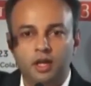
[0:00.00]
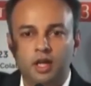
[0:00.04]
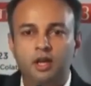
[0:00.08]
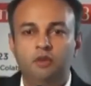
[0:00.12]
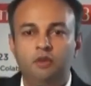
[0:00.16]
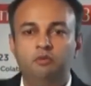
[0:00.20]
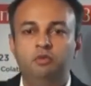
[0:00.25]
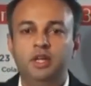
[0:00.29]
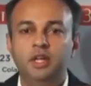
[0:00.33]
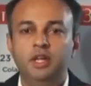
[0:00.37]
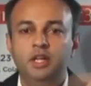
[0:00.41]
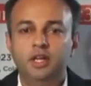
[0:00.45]

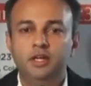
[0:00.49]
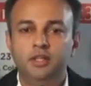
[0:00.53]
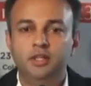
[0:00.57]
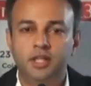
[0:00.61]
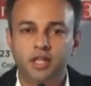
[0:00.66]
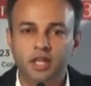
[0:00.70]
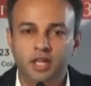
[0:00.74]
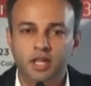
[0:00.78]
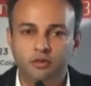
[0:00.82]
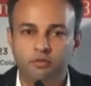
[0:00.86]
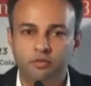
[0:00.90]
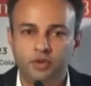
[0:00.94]
We need the
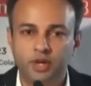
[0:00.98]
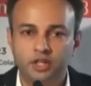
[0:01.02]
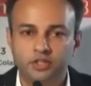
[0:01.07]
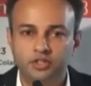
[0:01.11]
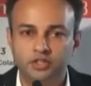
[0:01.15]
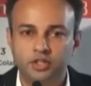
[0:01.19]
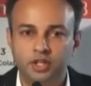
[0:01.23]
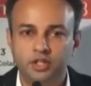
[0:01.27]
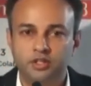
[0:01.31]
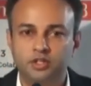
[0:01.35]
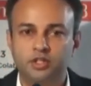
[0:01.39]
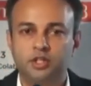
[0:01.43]

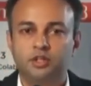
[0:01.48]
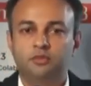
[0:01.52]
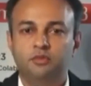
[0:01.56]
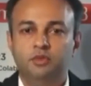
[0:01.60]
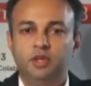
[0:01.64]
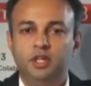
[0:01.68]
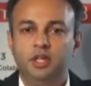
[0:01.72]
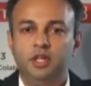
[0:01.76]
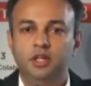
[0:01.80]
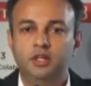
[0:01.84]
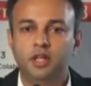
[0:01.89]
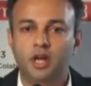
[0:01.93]
infrastructure, we
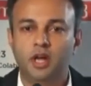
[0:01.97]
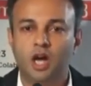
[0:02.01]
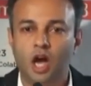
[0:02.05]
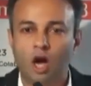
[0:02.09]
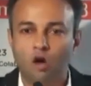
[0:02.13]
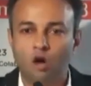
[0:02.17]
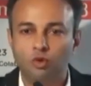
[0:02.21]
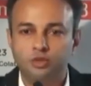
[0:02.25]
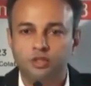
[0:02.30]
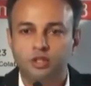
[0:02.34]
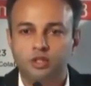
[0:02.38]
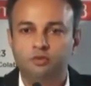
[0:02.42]
need the
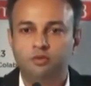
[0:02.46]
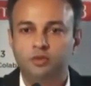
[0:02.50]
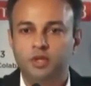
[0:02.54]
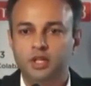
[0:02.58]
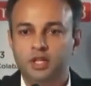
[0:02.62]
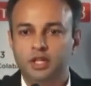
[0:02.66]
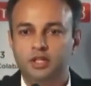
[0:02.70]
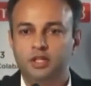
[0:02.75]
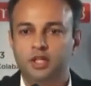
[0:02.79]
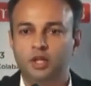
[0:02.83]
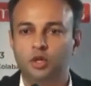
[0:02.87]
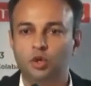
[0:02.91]
housing, we
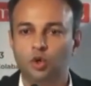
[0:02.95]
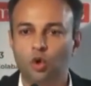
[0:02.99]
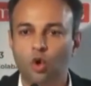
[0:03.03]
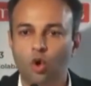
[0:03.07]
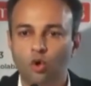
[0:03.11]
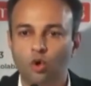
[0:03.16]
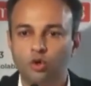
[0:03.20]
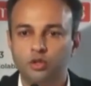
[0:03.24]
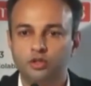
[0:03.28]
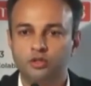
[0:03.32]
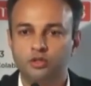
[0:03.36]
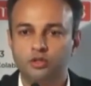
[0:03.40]
need the
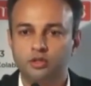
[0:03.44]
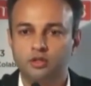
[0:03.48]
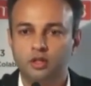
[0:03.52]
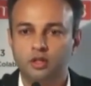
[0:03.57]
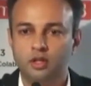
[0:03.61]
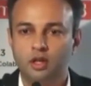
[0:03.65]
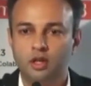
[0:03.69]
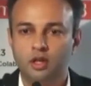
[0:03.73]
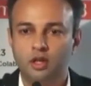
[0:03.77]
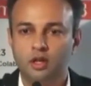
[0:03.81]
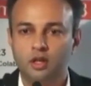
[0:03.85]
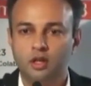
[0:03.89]
roads.
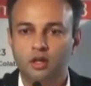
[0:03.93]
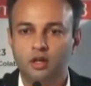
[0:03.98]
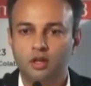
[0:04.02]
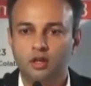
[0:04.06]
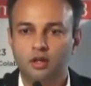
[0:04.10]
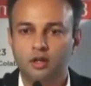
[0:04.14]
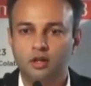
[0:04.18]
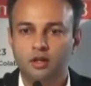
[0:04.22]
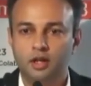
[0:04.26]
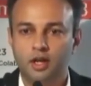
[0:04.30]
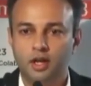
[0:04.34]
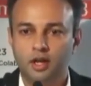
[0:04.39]

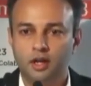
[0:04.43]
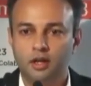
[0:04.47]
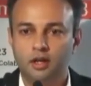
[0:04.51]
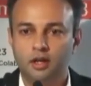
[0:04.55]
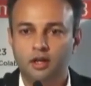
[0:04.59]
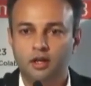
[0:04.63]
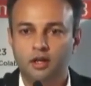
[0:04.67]
Yeah.